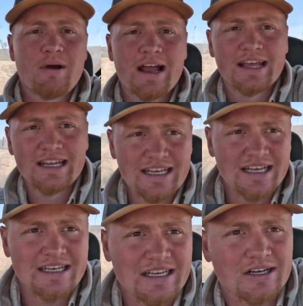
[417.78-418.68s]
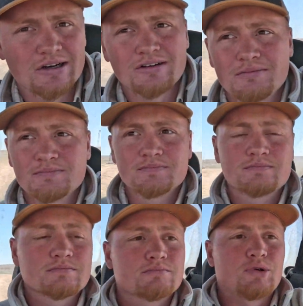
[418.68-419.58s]
wagon again here
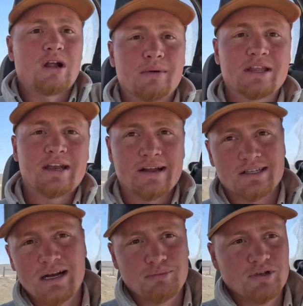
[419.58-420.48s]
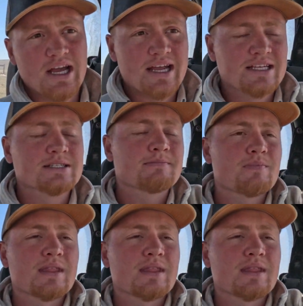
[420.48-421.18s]
probably in the next couple days.